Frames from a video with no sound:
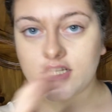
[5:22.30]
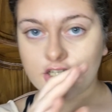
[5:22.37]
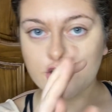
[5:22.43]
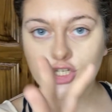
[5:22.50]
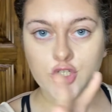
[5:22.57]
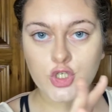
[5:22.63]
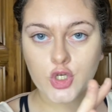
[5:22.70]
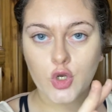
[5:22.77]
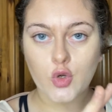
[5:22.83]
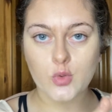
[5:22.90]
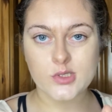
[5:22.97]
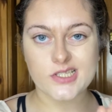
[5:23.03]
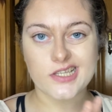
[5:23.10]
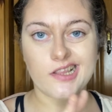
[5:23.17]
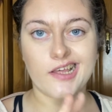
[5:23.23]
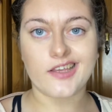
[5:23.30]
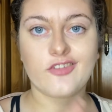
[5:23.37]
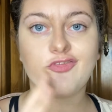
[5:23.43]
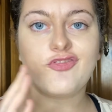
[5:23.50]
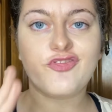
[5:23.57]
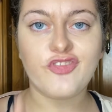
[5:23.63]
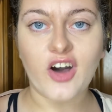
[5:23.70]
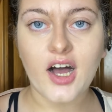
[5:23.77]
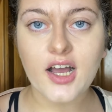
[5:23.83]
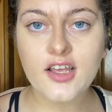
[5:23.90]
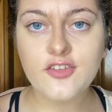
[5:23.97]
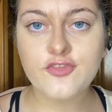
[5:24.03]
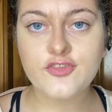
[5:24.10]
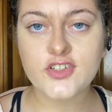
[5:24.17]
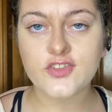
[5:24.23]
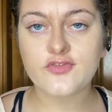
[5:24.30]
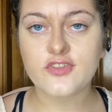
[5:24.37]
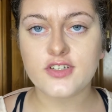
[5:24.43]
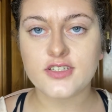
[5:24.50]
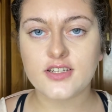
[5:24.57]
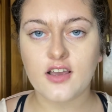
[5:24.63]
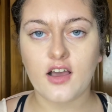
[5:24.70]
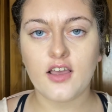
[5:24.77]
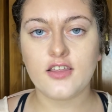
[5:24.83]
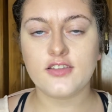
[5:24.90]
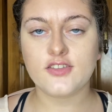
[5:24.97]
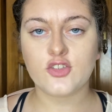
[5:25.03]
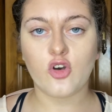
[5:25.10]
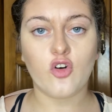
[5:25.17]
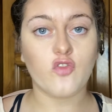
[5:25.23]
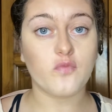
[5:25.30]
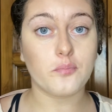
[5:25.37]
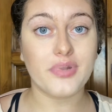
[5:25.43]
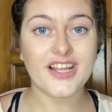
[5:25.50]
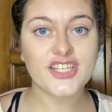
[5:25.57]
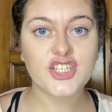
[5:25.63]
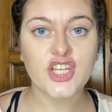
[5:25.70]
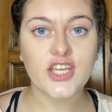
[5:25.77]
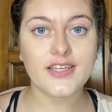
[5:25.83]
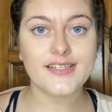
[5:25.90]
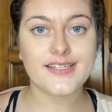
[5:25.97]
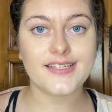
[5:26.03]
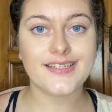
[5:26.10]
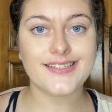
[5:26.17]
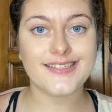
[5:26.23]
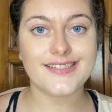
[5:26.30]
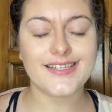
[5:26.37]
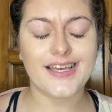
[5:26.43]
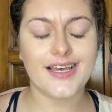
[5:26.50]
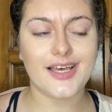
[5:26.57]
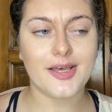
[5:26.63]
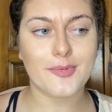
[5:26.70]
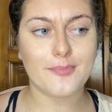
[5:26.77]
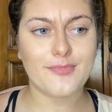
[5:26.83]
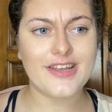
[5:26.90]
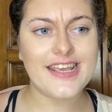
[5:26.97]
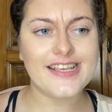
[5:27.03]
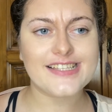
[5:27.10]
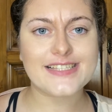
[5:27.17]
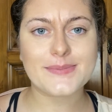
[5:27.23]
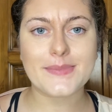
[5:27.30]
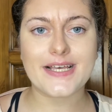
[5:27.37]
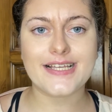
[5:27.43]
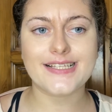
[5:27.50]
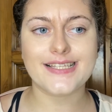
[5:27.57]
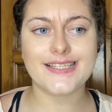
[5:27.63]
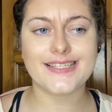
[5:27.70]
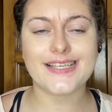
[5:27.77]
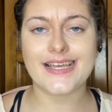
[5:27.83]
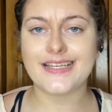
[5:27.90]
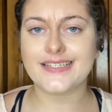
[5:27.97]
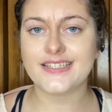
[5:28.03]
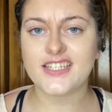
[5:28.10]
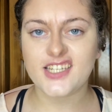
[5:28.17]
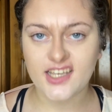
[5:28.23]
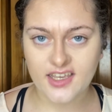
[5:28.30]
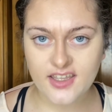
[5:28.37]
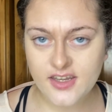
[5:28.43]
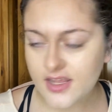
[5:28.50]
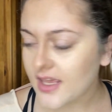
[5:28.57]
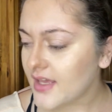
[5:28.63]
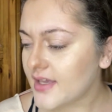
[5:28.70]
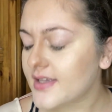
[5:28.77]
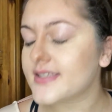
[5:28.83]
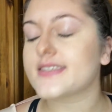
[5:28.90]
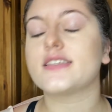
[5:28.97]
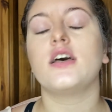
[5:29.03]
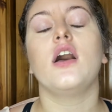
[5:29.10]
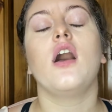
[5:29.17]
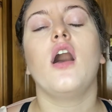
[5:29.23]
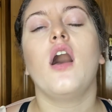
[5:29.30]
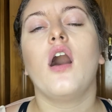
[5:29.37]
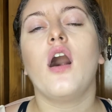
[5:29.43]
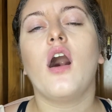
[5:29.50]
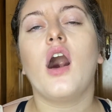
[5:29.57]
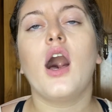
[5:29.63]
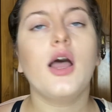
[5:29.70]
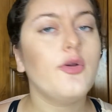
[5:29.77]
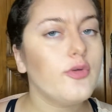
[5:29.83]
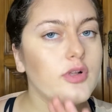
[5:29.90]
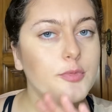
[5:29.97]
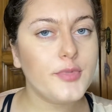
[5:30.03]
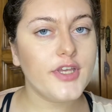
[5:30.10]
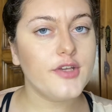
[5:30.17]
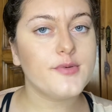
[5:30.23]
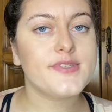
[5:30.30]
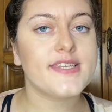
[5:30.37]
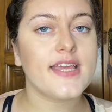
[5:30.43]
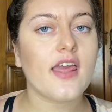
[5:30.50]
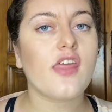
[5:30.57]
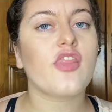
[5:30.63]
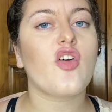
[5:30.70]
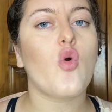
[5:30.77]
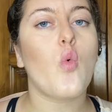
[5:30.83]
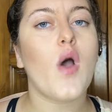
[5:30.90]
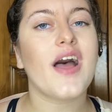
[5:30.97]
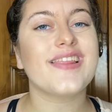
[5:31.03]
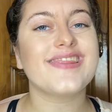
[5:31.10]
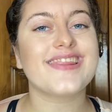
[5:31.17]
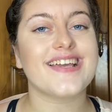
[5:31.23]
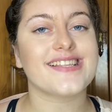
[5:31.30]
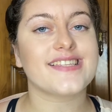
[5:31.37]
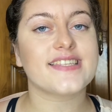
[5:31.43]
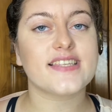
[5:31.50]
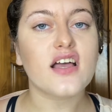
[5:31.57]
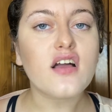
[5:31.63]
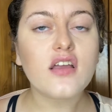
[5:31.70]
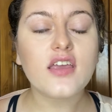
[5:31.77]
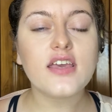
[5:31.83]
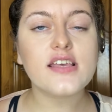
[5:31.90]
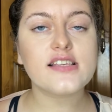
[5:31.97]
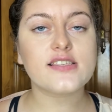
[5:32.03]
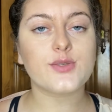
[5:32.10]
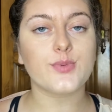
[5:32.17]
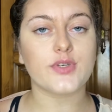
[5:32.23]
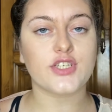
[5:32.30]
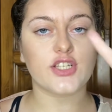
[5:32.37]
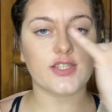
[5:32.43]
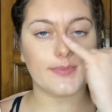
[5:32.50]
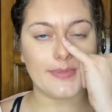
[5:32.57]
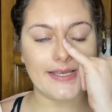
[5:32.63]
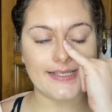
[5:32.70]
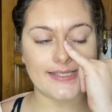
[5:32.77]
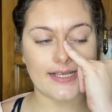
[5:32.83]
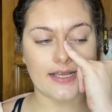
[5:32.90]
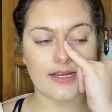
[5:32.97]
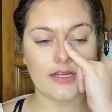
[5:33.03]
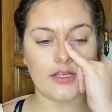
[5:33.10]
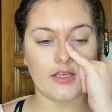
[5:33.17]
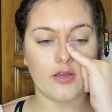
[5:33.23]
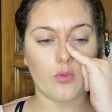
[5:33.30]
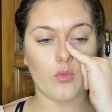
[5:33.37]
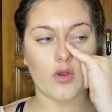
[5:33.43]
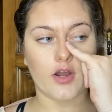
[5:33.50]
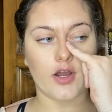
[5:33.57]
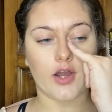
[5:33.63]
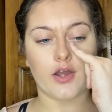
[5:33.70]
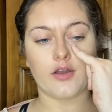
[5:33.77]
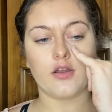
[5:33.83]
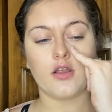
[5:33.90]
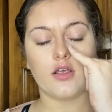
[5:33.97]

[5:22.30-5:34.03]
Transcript: she shows like five different kinds of blushing uh, placements and techniques. I will be using the one that's sun kiss, which is basically where